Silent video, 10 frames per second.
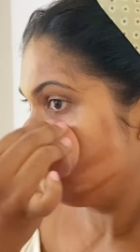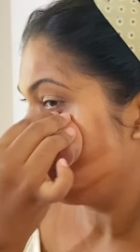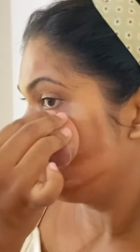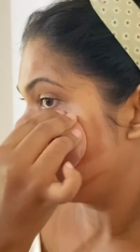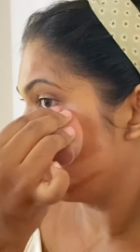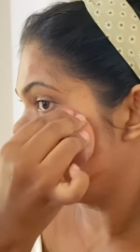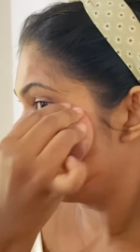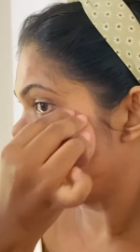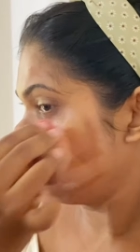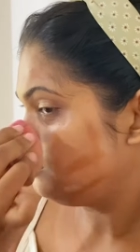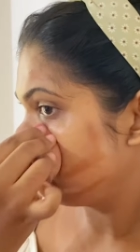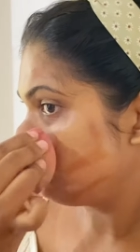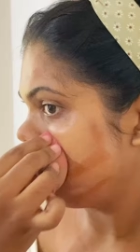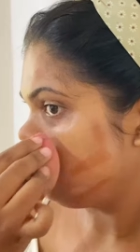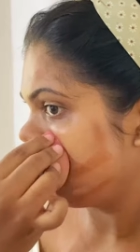You need to keep
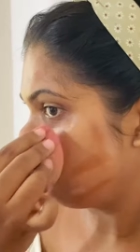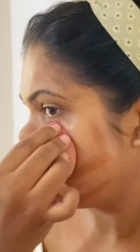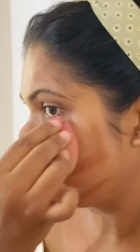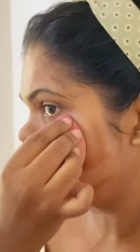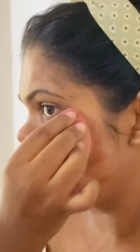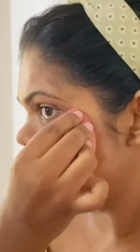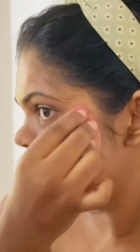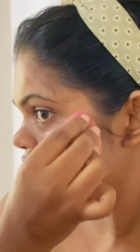blending this.